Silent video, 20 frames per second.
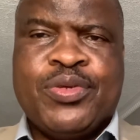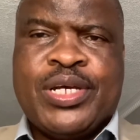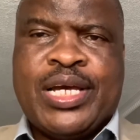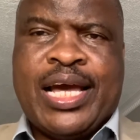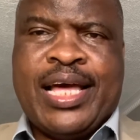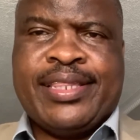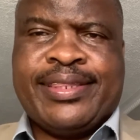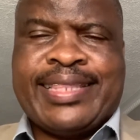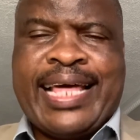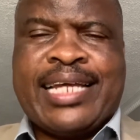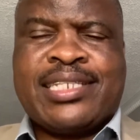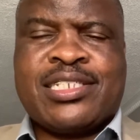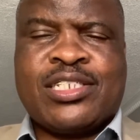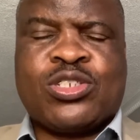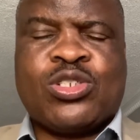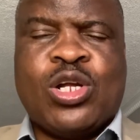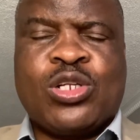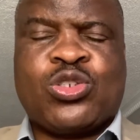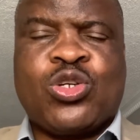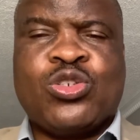and that is
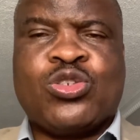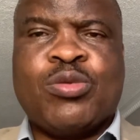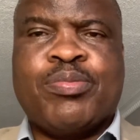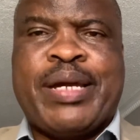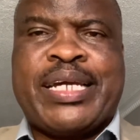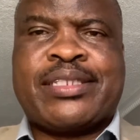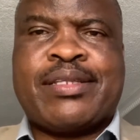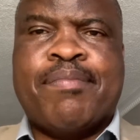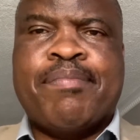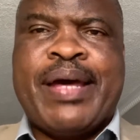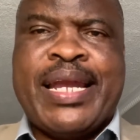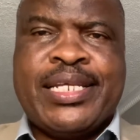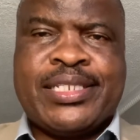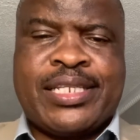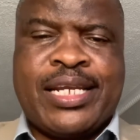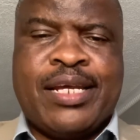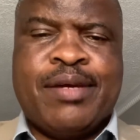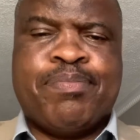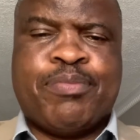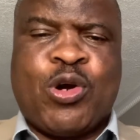not going to make the
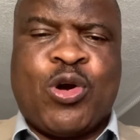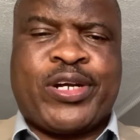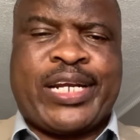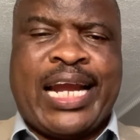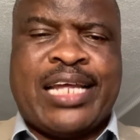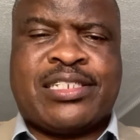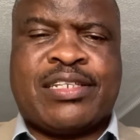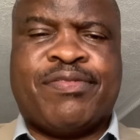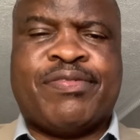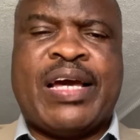ministry progressive